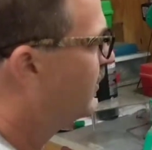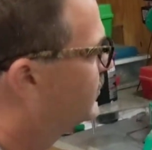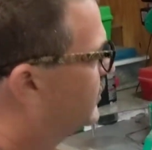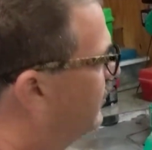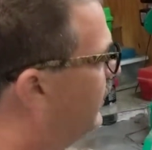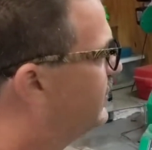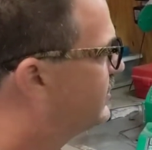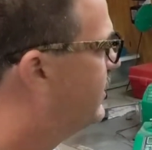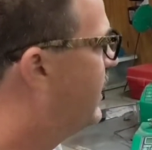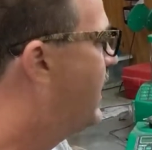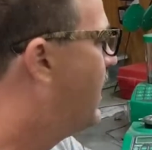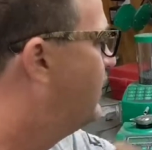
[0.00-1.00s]
So let's
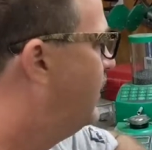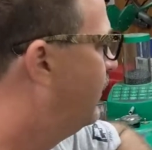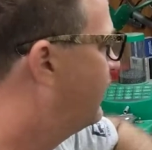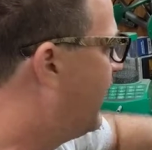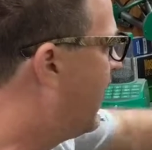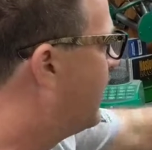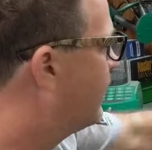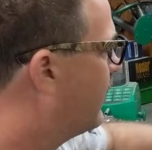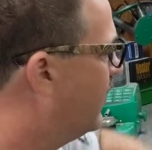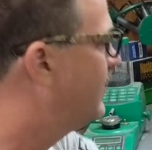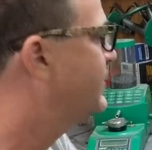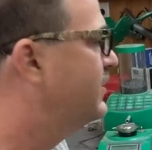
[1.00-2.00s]
say I did 5
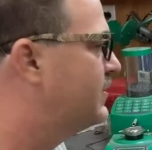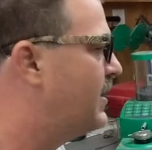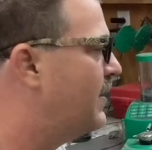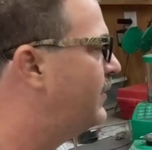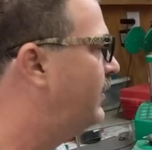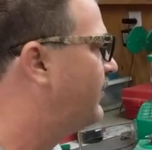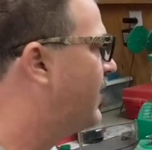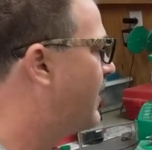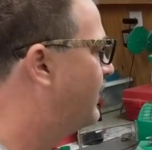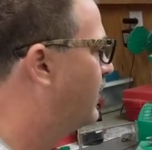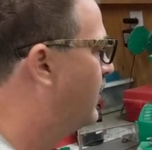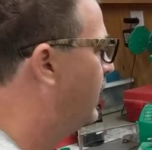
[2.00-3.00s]
rounds at
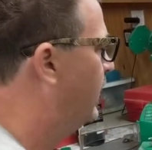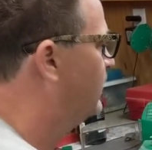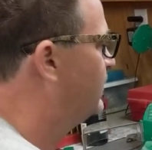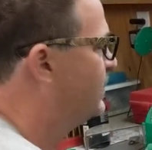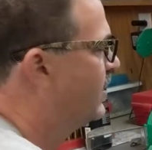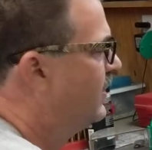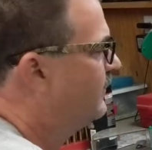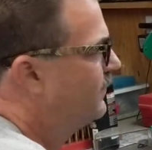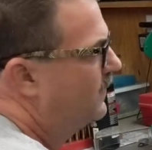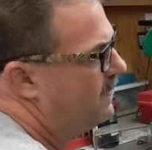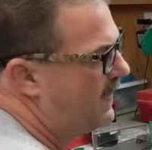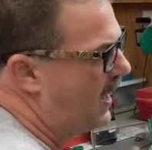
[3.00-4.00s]
75 grains.
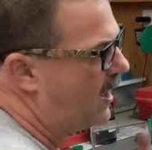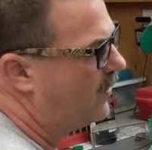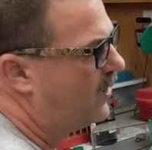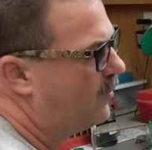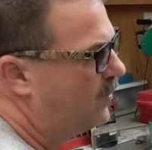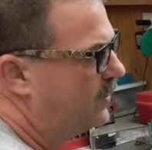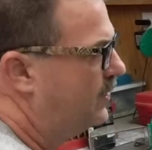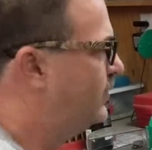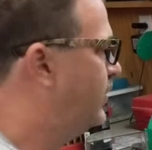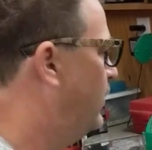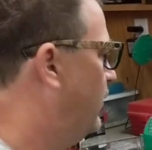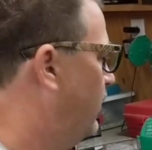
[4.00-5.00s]
Now I want to
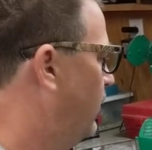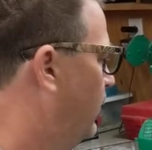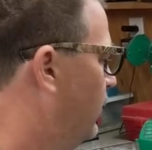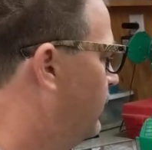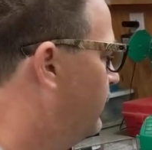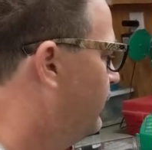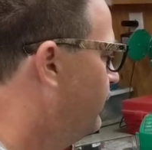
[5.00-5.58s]
do